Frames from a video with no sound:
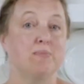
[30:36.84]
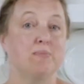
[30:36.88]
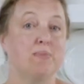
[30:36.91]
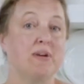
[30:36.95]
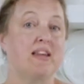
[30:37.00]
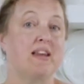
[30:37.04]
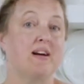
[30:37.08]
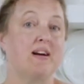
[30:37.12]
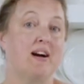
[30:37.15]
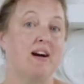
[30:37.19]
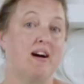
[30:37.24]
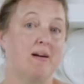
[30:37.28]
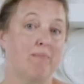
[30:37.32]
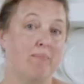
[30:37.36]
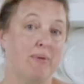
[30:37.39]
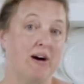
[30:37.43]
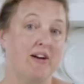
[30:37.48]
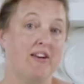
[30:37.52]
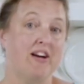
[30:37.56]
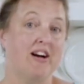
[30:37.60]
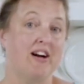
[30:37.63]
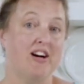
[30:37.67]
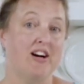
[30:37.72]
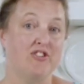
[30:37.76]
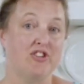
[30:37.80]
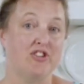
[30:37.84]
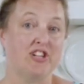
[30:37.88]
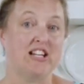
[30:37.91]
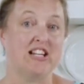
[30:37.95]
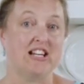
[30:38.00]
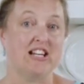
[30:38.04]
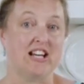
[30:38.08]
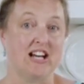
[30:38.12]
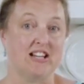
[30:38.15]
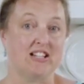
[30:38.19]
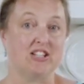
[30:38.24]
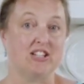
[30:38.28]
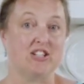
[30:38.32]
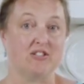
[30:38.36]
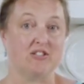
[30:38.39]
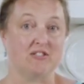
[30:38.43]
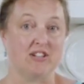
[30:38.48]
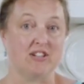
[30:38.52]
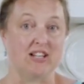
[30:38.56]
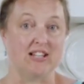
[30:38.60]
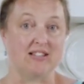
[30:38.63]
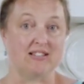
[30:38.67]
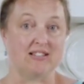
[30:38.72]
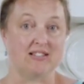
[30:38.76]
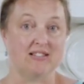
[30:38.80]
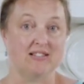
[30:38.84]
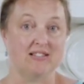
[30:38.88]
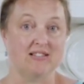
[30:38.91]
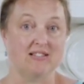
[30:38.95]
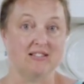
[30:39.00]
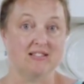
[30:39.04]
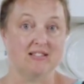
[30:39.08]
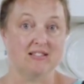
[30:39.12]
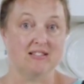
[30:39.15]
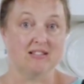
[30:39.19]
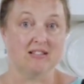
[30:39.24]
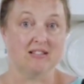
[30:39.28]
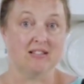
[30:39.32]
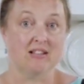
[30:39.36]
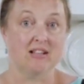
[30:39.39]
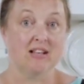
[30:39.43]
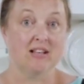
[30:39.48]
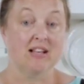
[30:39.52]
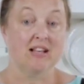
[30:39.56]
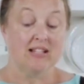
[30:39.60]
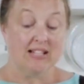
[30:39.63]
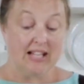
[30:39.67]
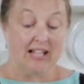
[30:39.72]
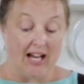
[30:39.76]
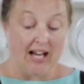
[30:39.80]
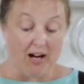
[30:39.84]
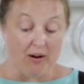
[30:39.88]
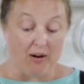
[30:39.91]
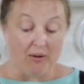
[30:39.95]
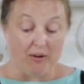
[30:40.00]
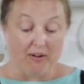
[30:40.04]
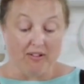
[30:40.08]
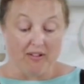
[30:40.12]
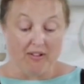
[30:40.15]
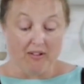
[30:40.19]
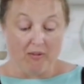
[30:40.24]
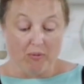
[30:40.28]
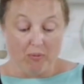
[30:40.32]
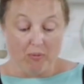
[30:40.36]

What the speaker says: to be at about 190 degrees. Now,